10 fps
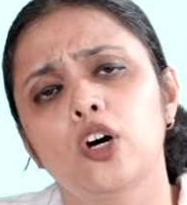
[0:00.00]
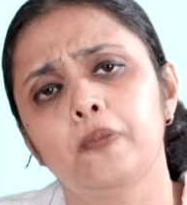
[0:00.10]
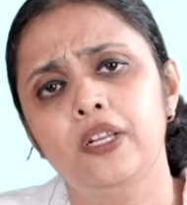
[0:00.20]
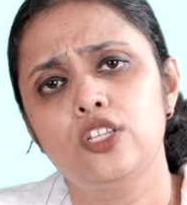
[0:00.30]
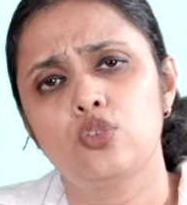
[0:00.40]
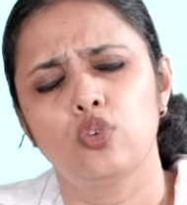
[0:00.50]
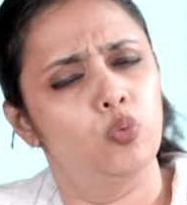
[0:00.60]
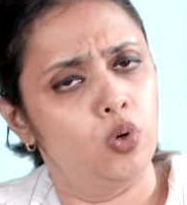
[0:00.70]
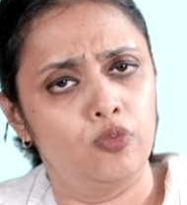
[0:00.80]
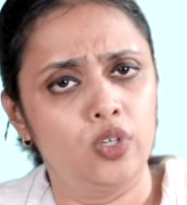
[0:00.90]
or please
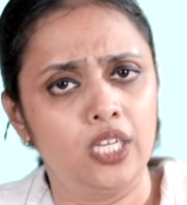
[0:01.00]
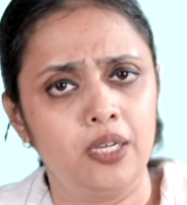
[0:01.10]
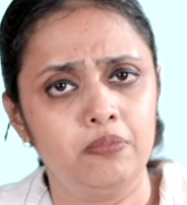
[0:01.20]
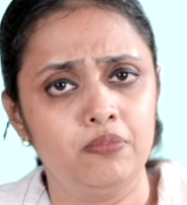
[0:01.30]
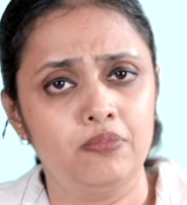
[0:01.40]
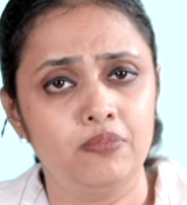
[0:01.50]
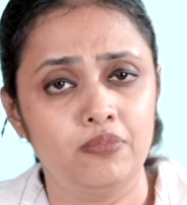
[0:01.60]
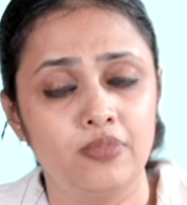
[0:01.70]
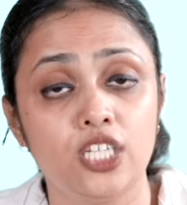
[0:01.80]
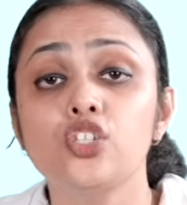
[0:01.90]
note, what would come?
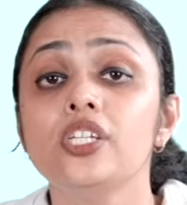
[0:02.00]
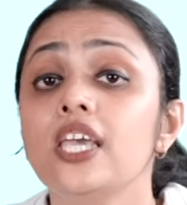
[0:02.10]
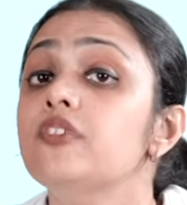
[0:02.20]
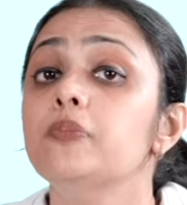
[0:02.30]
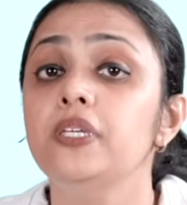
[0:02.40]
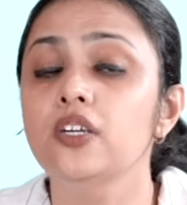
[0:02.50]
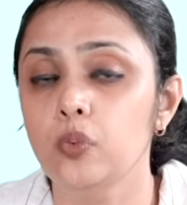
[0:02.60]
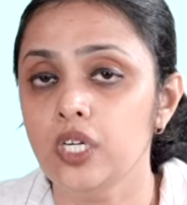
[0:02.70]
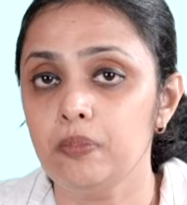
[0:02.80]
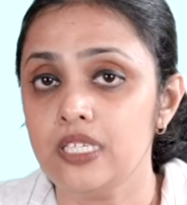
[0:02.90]
It should never be a
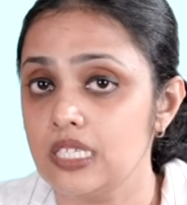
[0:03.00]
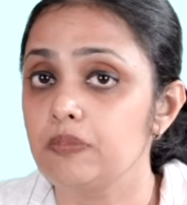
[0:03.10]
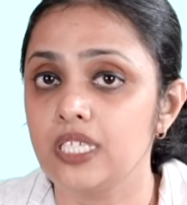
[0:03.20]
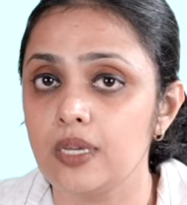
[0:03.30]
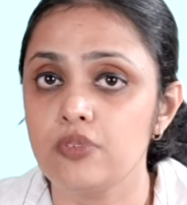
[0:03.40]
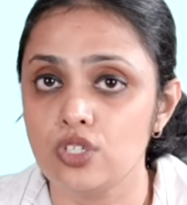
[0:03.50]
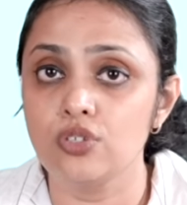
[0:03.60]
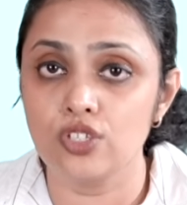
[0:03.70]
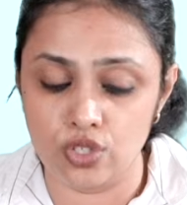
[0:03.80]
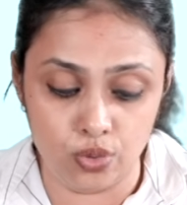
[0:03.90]
verb. Sometimes
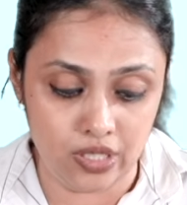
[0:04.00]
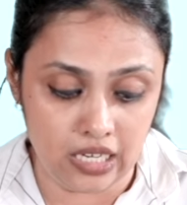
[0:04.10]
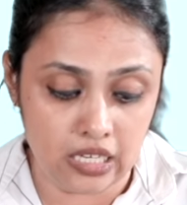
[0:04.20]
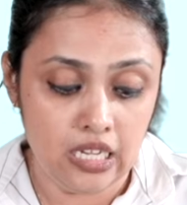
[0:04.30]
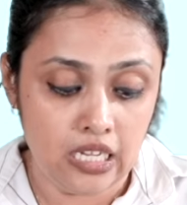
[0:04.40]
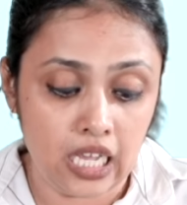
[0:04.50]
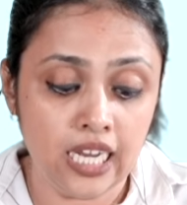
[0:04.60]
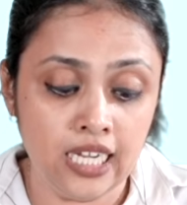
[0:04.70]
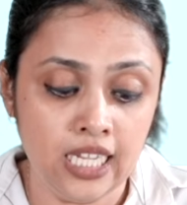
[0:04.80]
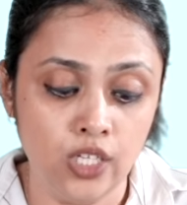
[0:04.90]
students do that.
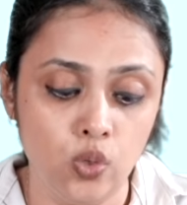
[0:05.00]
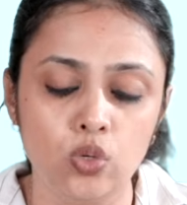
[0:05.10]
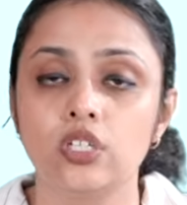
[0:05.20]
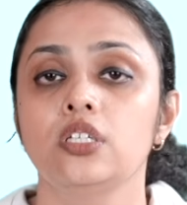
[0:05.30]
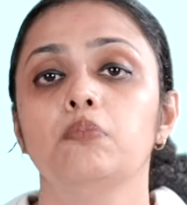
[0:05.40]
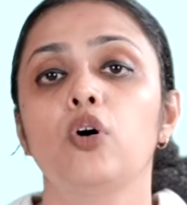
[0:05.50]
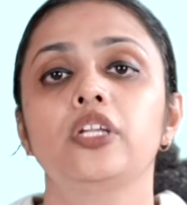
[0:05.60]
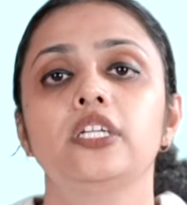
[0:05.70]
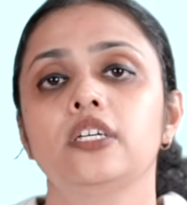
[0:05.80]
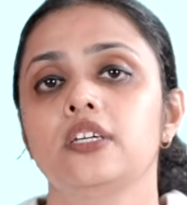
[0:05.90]
Kindly note,
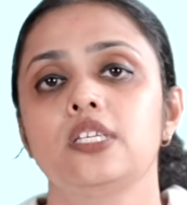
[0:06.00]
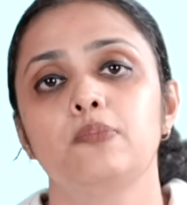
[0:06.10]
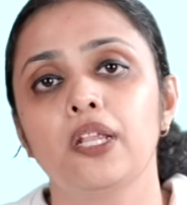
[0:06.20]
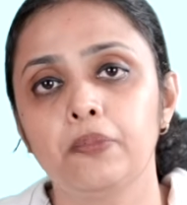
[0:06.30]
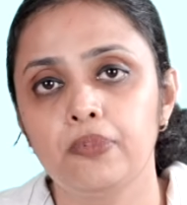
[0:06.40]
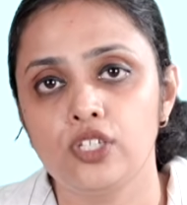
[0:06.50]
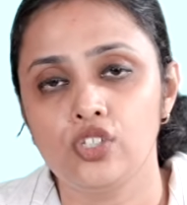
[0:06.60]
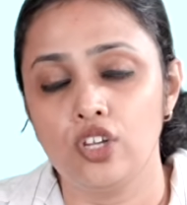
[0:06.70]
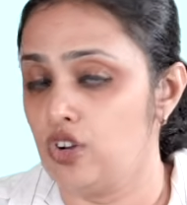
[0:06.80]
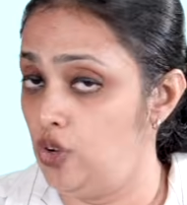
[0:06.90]
monitor his blood
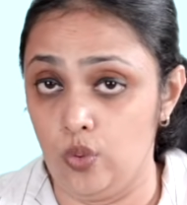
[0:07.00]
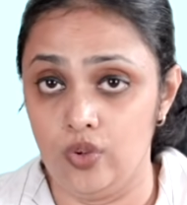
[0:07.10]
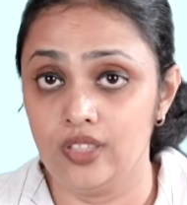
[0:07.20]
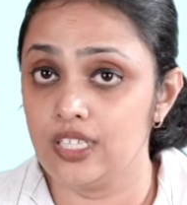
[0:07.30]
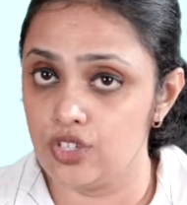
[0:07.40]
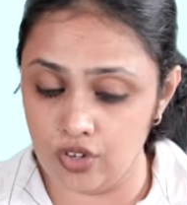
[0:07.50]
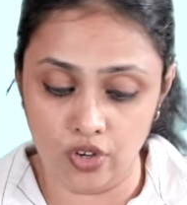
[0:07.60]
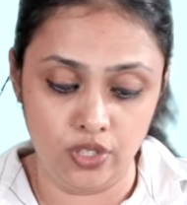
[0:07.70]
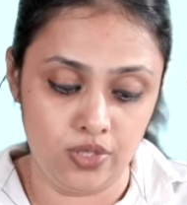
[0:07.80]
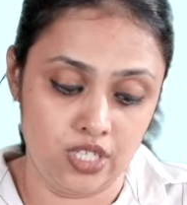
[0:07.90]
pressure. No, that's a
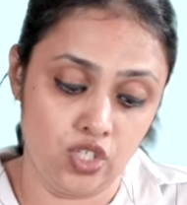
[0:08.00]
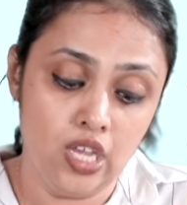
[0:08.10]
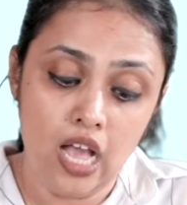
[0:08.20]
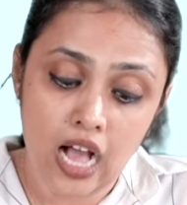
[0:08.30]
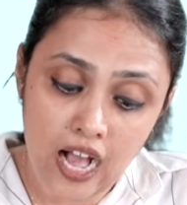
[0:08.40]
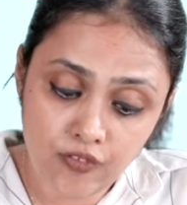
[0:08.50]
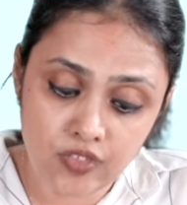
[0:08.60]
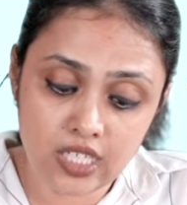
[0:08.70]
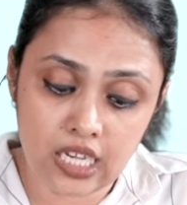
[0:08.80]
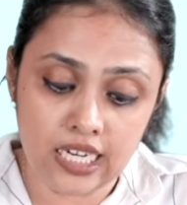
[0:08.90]
wrong usage.
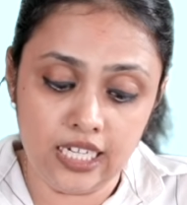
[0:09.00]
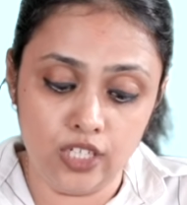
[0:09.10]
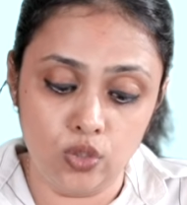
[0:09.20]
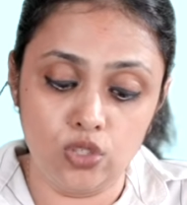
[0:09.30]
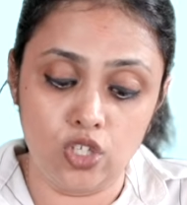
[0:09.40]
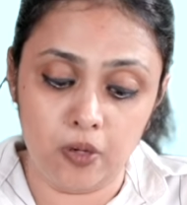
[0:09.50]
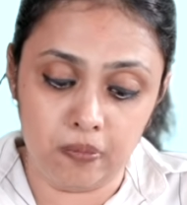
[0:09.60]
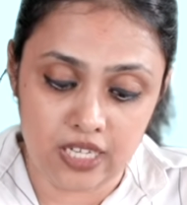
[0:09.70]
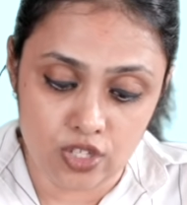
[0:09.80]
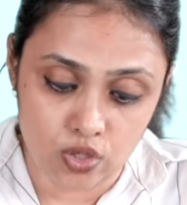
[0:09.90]
After kindly note or
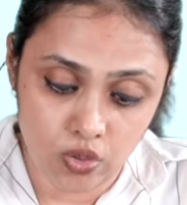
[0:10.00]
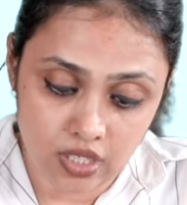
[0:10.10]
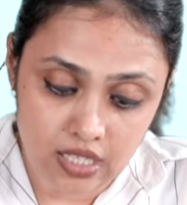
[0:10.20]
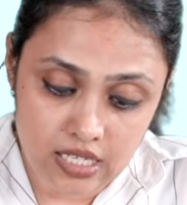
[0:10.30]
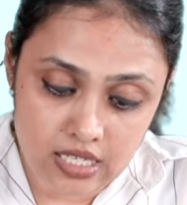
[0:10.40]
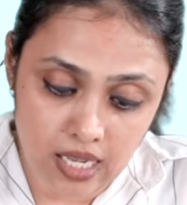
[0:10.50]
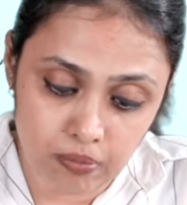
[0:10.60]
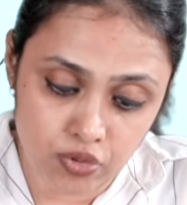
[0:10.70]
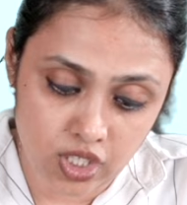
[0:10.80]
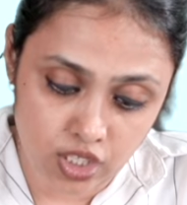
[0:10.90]
please note, a
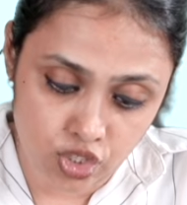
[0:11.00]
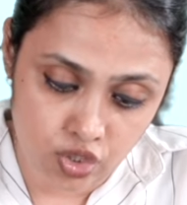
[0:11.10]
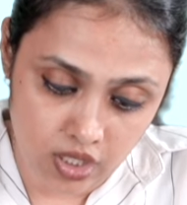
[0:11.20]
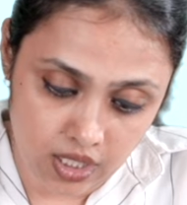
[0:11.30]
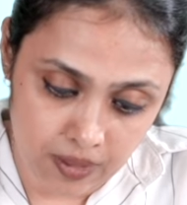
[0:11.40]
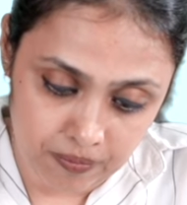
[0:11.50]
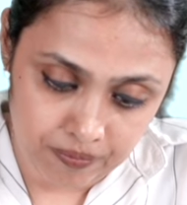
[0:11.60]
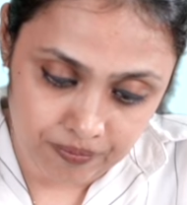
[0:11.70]
subject should come.